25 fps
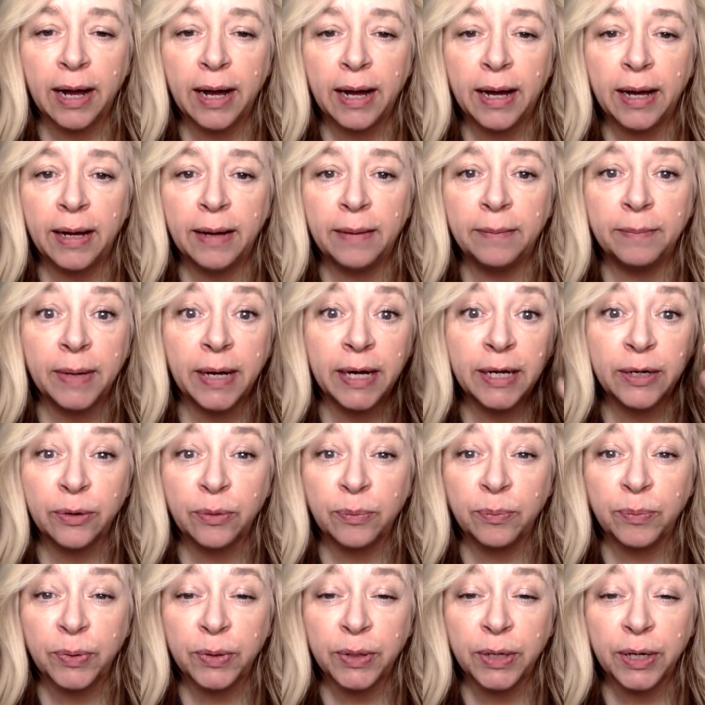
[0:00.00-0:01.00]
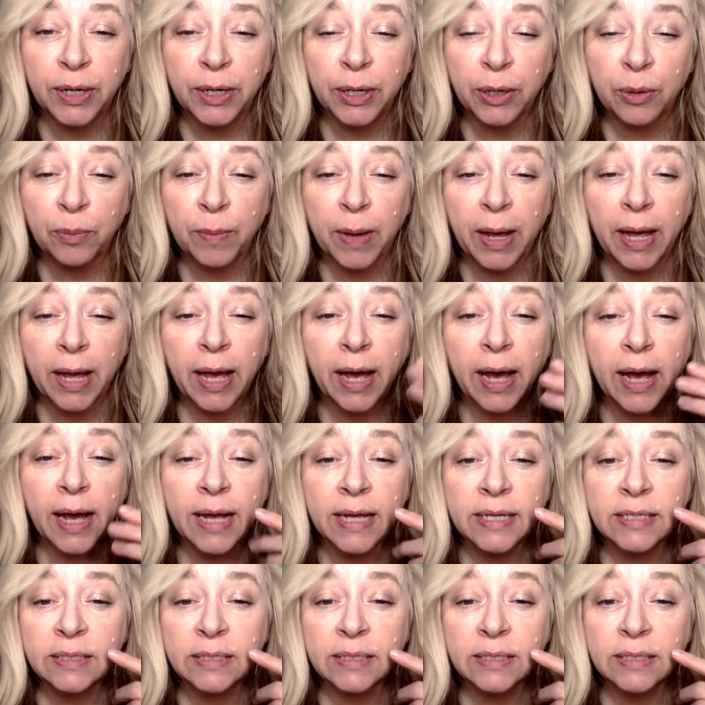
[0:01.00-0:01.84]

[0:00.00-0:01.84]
Um, I don't put it near my eyes,